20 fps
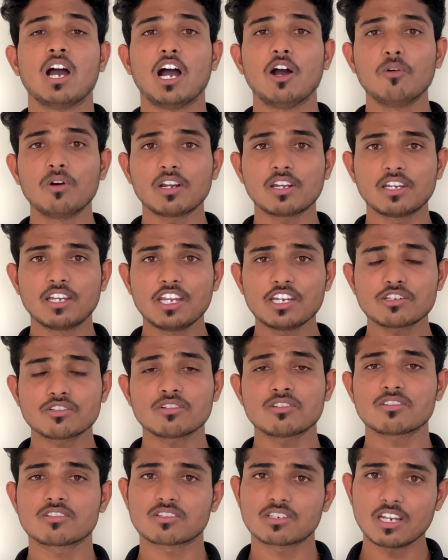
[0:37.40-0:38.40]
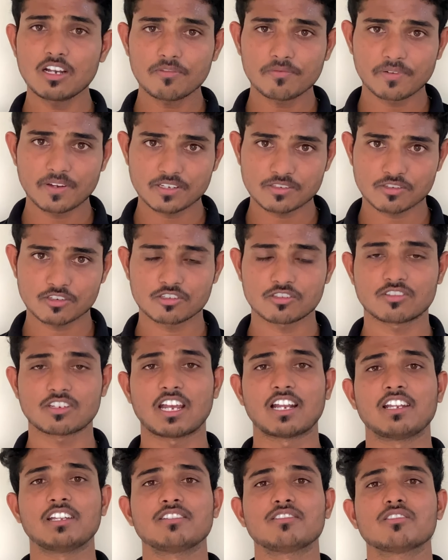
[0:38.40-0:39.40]
Our nation still faces
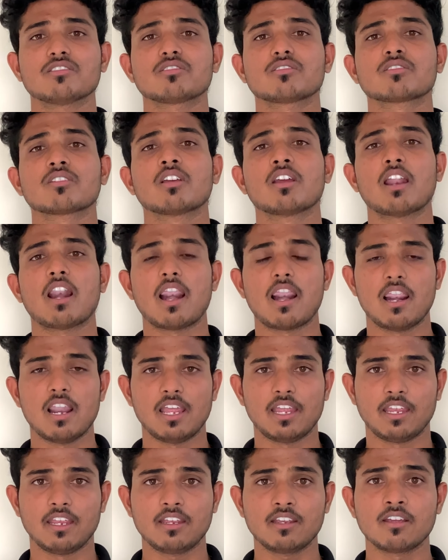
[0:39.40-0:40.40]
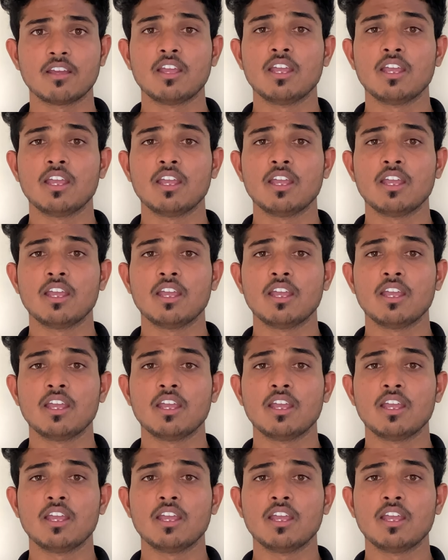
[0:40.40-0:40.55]
challenges like